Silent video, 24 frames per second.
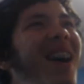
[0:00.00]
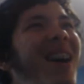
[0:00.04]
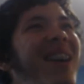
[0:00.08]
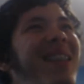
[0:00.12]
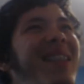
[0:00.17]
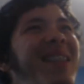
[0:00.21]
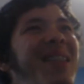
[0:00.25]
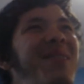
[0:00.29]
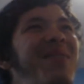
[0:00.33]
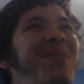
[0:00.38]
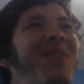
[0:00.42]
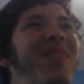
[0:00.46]

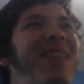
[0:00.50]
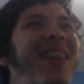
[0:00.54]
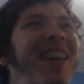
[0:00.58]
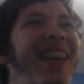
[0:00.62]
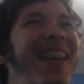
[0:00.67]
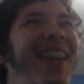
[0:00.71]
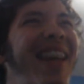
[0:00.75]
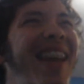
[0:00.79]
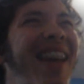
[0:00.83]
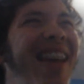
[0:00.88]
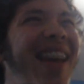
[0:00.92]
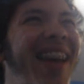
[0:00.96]
awesome
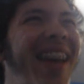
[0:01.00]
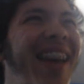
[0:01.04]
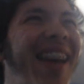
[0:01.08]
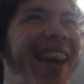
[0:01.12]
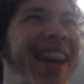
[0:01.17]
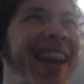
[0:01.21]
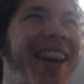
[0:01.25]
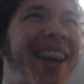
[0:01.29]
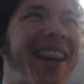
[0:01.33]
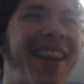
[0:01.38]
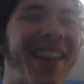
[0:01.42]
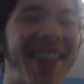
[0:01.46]

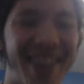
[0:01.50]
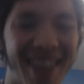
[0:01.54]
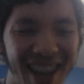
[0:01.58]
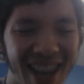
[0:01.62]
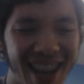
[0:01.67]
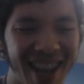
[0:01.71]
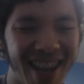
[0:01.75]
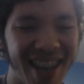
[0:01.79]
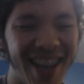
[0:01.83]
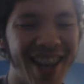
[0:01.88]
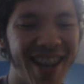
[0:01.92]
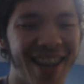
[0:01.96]
reading!
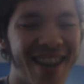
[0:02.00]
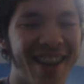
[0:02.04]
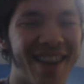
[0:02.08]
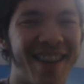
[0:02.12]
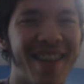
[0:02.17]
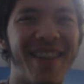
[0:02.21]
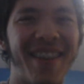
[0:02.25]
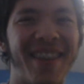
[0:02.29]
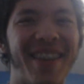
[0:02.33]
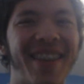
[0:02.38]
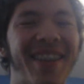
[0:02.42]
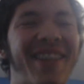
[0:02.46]
Thank
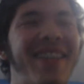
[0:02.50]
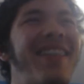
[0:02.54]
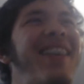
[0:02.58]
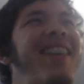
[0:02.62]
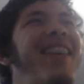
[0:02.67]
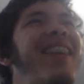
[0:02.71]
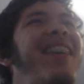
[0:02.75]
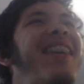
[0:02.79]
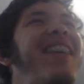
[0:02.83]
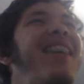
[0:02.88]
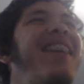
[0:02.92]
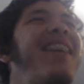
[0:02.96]
you!
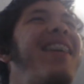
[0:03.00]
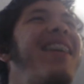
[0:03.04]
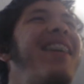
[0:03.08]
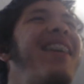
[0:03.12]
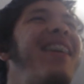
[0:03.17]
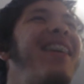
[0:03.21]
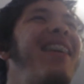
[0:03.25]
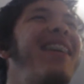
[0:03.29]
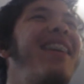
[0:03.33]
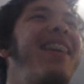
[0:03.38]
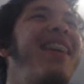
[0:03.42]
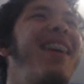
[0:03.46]

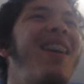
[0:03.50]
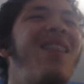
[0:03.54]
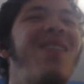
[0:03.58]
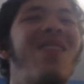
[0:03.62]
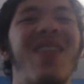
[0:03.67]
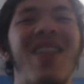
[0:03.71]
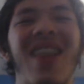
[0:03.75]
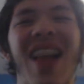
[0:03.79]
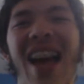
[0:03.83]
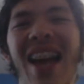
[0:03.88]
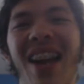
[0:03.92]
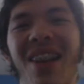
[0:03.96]
I'm
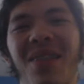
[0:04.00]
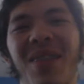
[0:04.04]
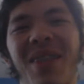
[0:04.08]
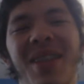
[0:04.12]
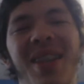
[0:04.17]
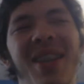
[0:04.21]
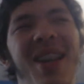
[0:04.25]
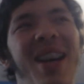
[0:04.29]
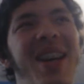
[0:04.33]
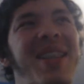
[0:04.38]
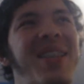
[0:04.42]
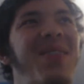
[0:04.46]
glad it was
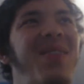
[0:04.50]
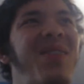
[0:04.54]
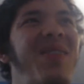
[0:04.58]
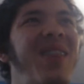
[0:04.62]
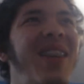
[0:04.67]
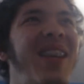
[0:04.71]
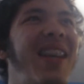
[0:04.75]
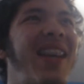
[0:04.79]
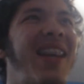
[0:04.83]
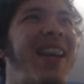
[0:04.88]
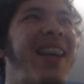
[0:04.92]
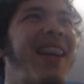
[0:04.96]
an awesome
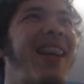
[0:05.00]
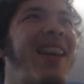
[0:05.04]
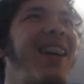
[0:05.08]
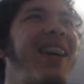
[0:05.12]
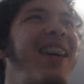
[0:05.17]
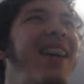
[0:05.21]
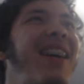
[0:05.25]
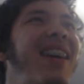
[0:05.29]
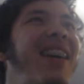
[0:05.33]
reading.